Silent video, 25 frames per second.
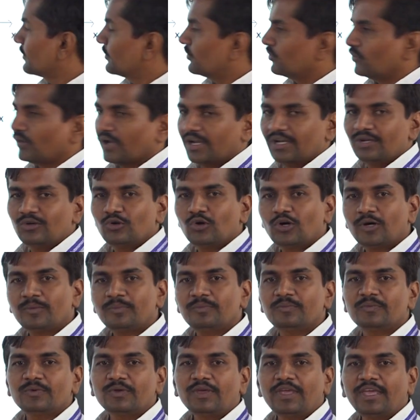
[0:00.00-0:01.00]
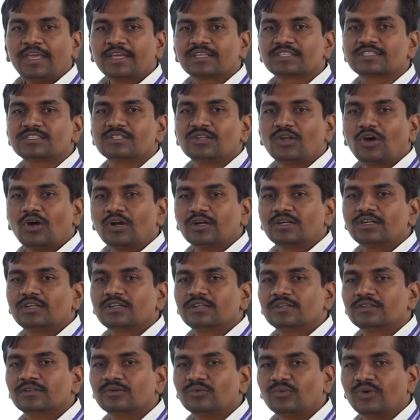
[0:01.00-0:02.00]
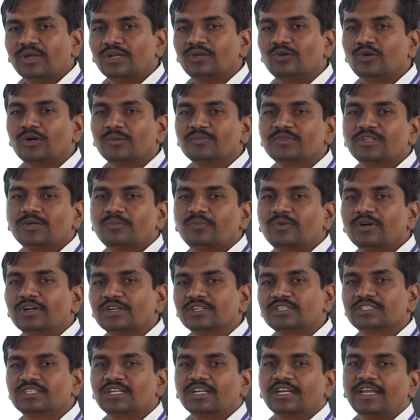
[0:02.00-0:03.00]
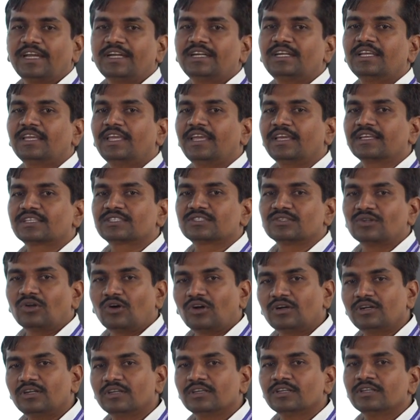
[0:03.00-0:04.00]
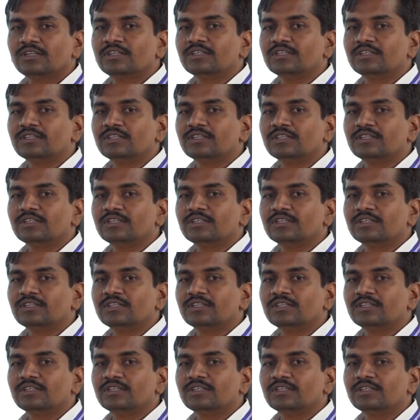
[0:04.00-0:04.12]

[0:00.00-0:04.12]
value of x naught, value of the function at x naught